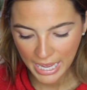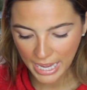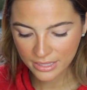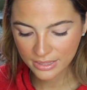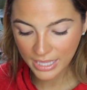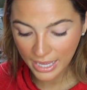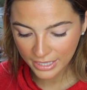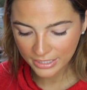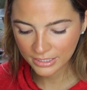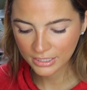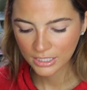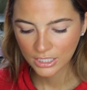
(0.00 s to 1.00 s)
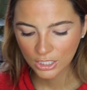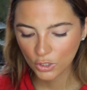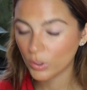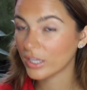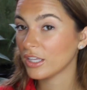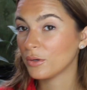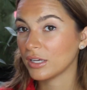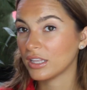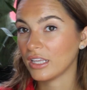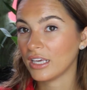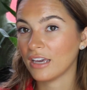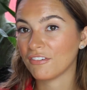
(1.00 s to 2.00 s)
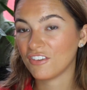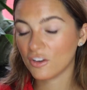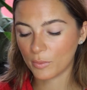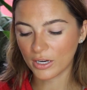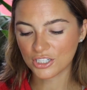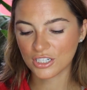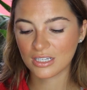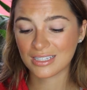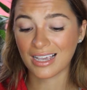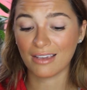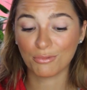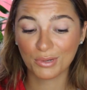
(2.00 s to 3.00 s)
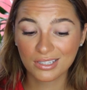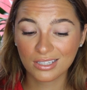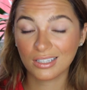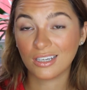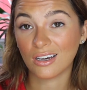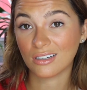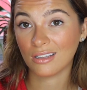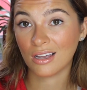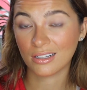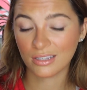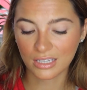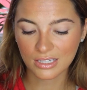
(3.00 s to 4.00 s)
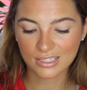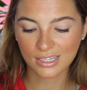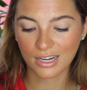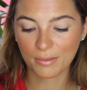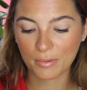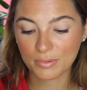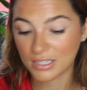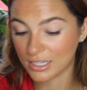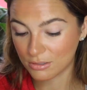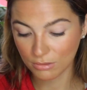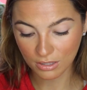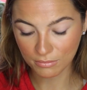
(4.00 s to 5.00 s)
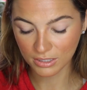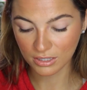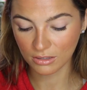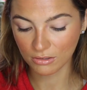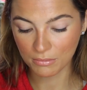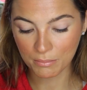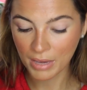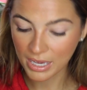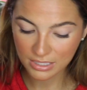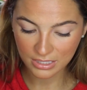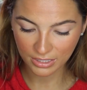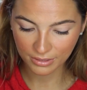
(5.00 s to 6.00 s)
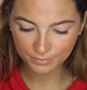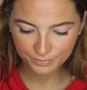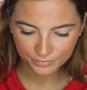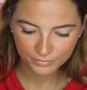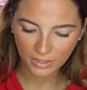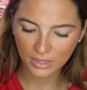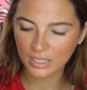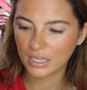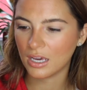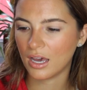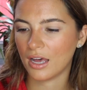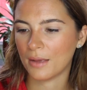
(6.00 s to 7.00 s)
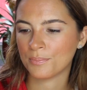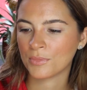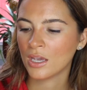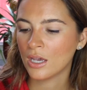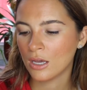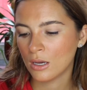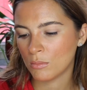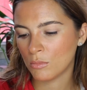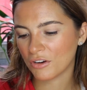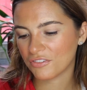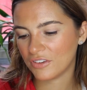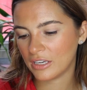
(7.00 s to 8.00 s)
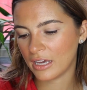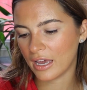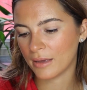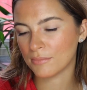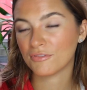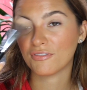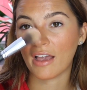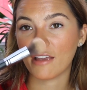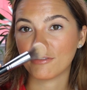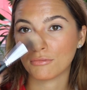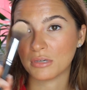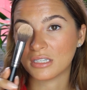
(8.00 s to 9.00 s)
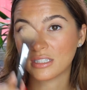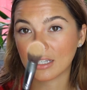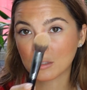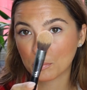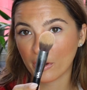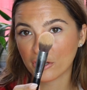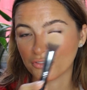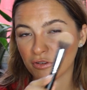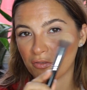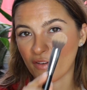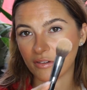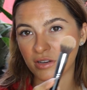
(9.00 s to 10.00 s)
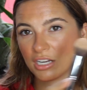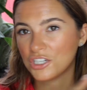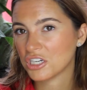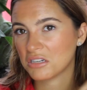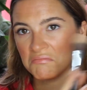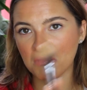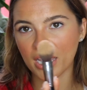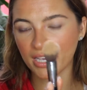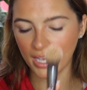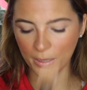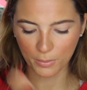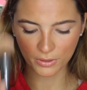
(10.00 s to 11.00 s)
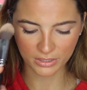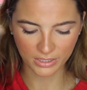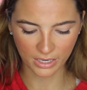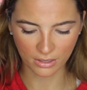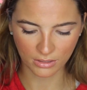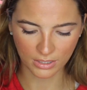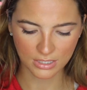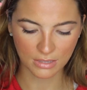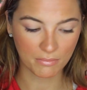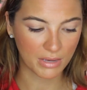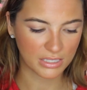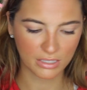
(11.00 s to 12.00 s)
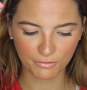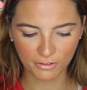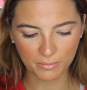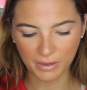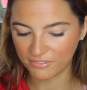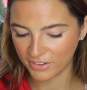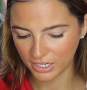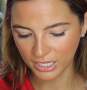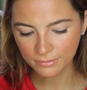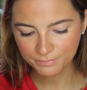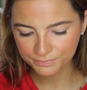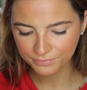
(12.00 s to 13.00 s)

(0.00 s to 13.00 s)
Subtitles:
And then, quickly, a few brushes. I recently got a lot of these, and I'm obsessed with them. I think they're amazing. The Morphe E36 brush for foundation. I can't put it down. It's amazing for buffing in.